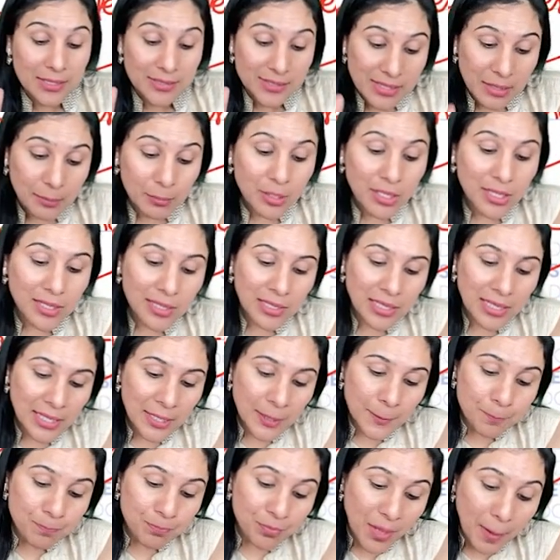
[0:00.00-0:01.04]

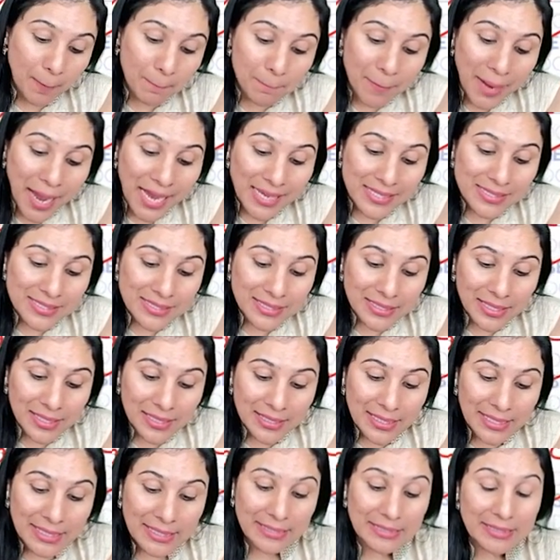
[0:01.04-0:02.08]
Similarly,
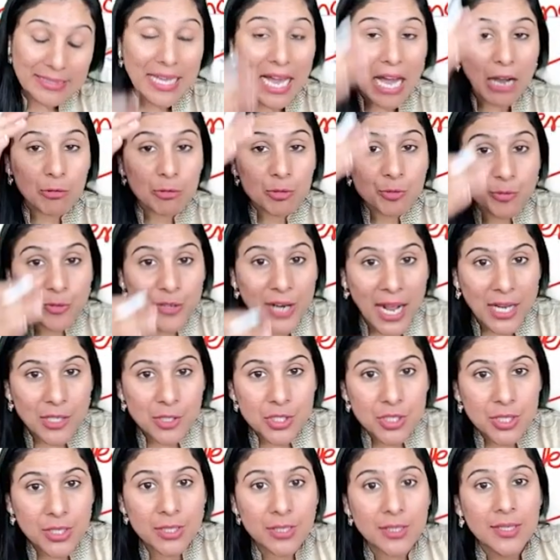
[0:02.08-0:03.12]
maxillary down
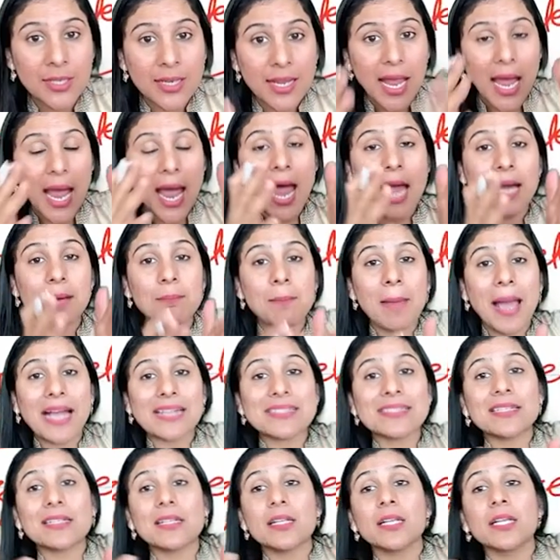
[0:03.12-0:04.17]
fracture and
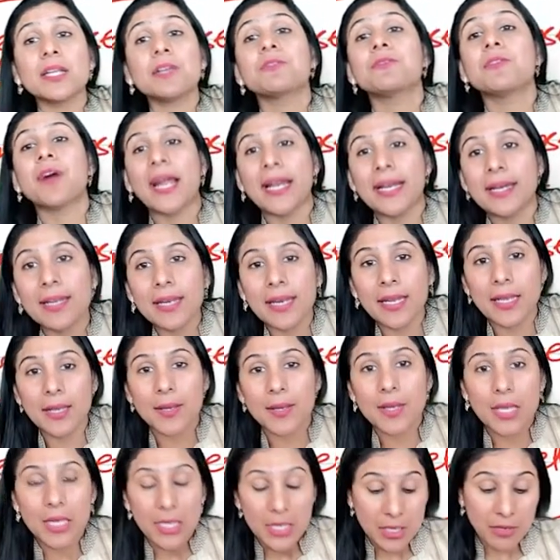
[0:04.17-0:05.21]
maxillary widening.
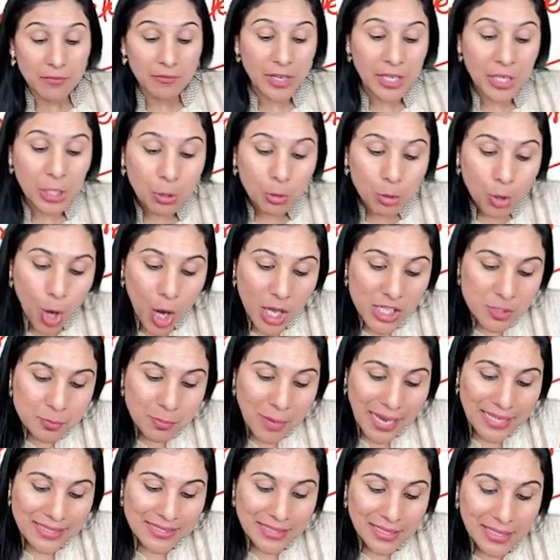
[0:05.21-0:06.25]
When you cause
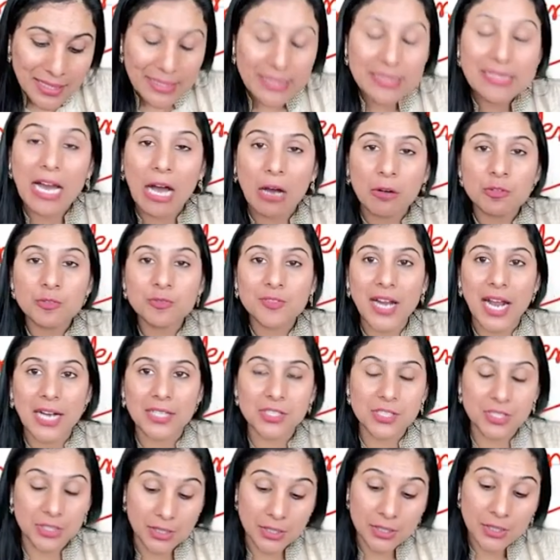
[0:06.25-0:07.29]
maxillary down
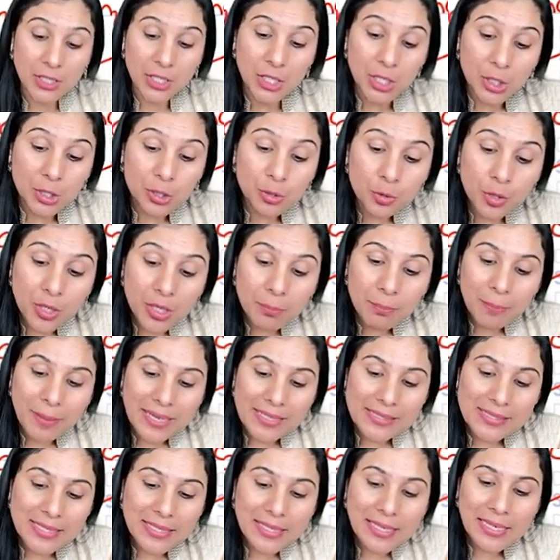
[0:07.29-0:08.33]
fracture, you are
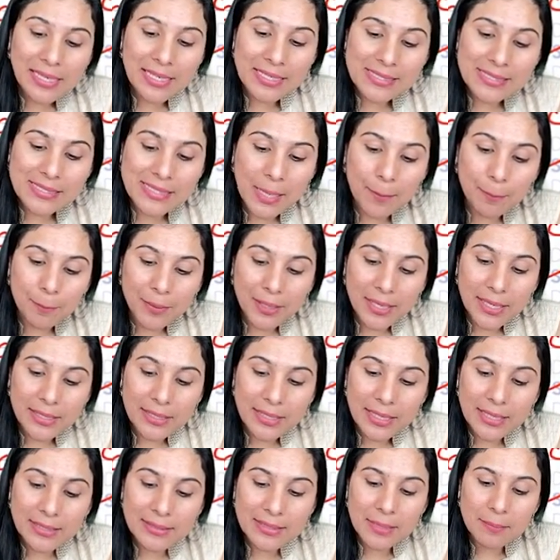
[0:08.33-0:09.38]
basically
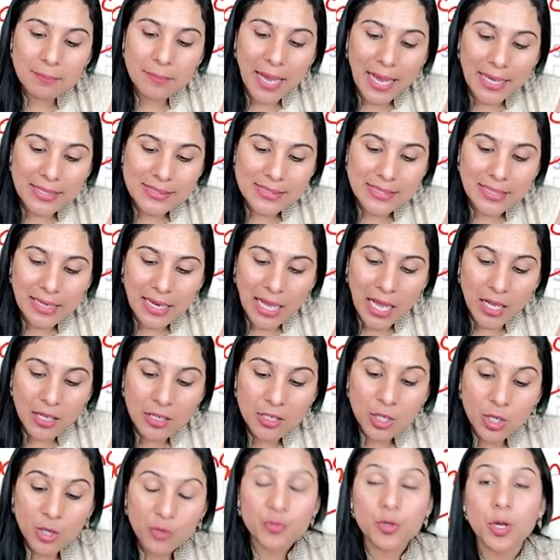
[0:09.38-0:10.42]
separating the maxilla
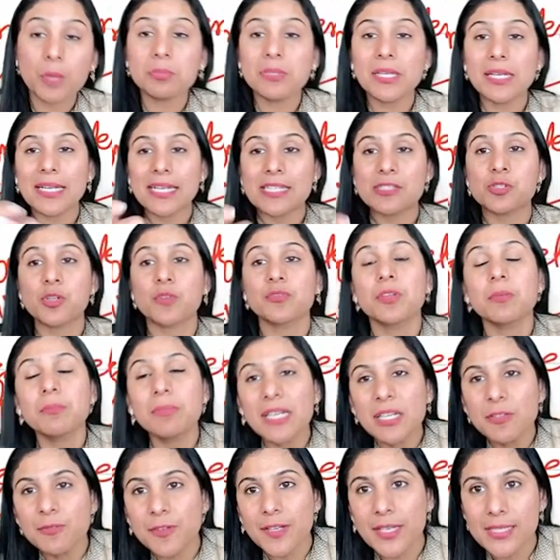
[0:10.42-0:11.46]
from the rest of the
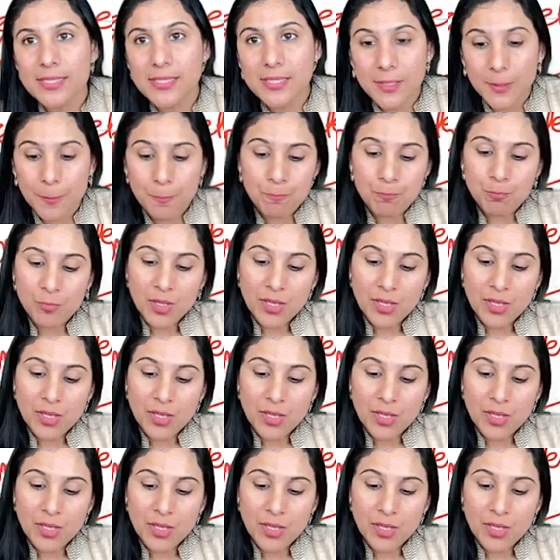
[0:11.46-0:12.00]
midface.